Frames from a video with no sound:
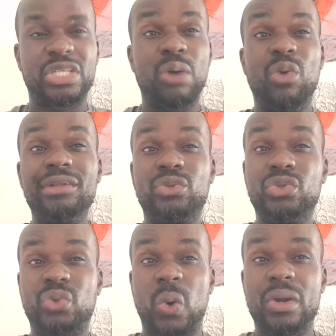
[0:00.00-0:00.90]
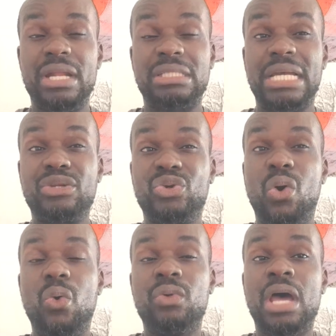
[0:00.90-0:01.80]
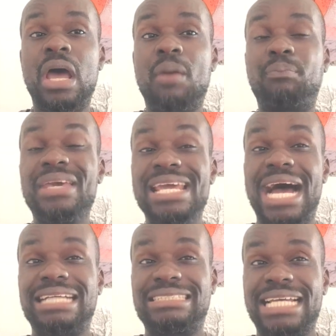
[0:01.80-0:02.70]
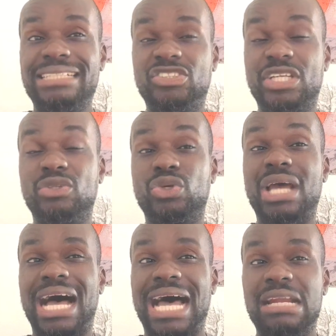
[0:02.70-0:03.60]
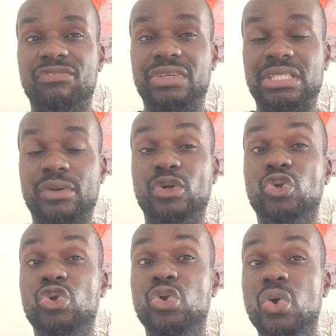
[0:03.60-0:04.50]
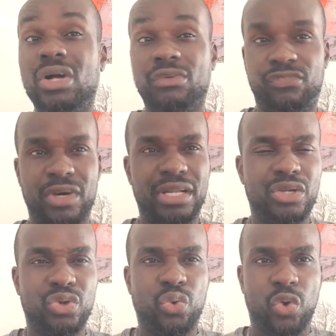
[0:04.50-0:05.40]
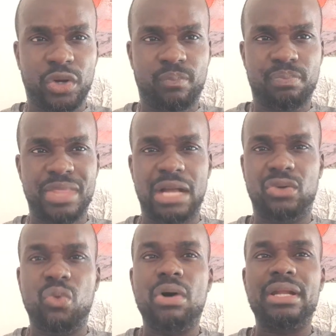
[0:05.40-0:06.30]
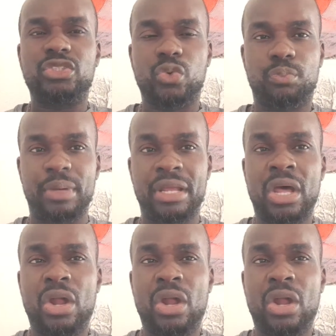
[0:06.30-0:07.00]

So I want you to understand, don't pay attention to your adversary. Look for the door that God has opened.